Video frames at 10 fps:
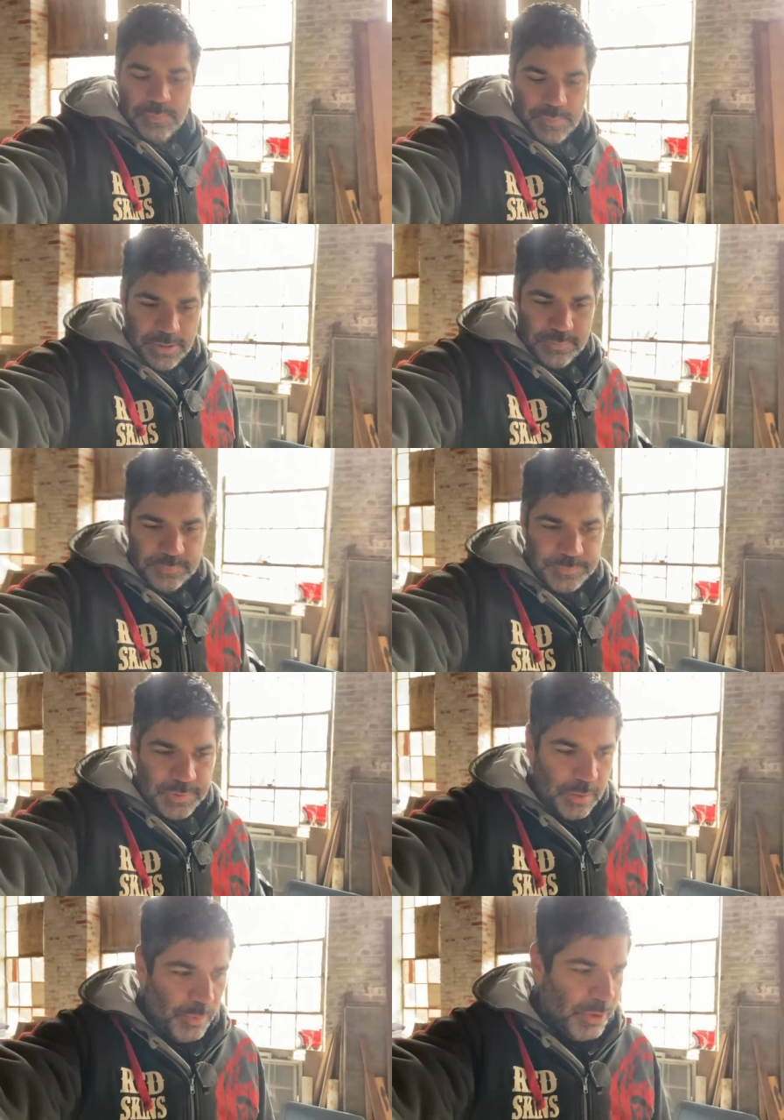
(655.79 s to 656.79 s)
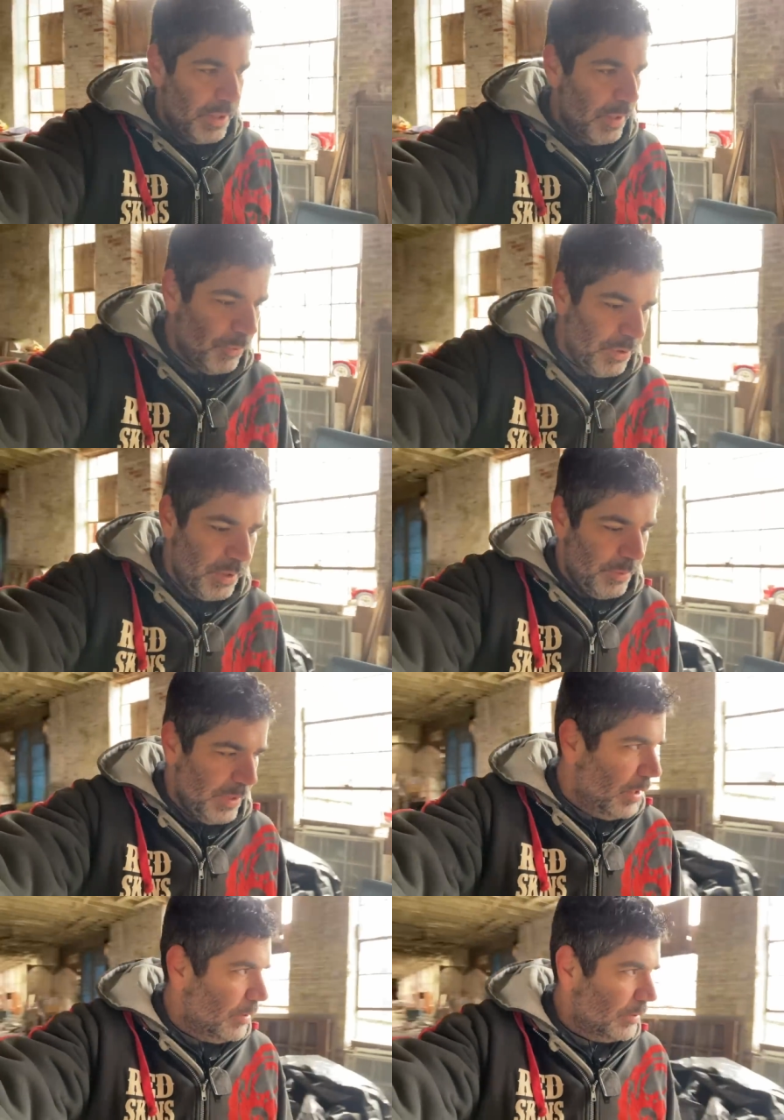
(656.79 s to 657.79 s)
But onward and upward, here we
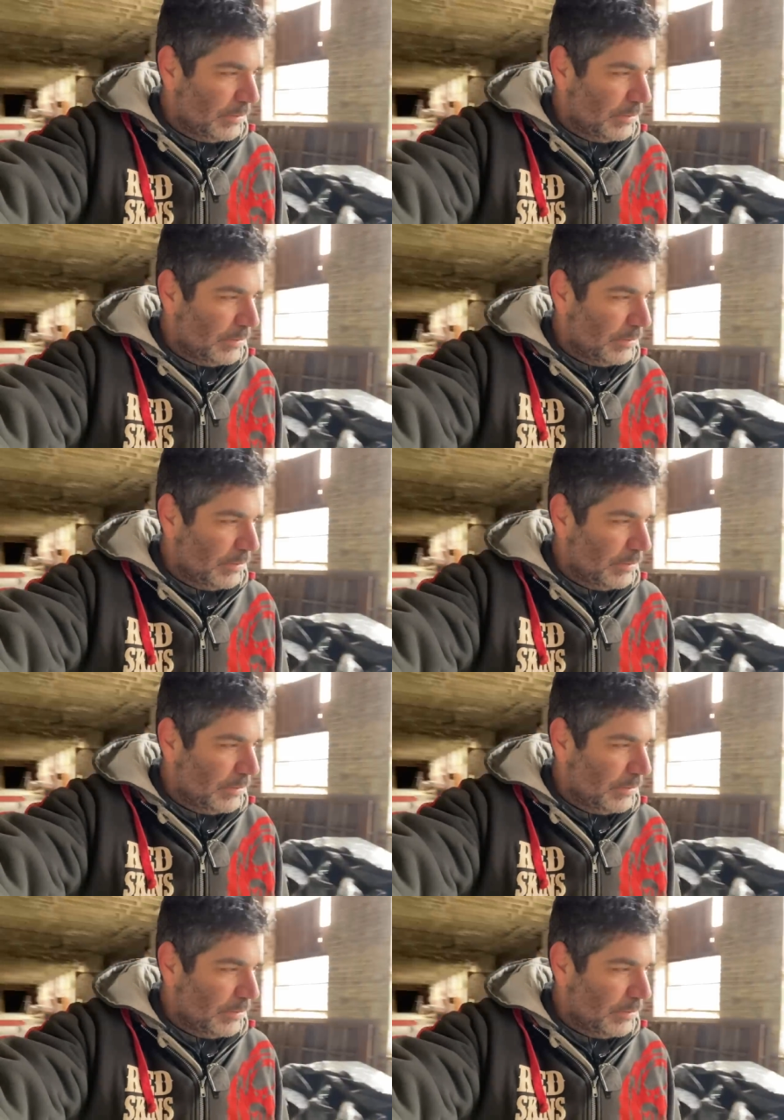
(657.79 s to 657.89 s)
go.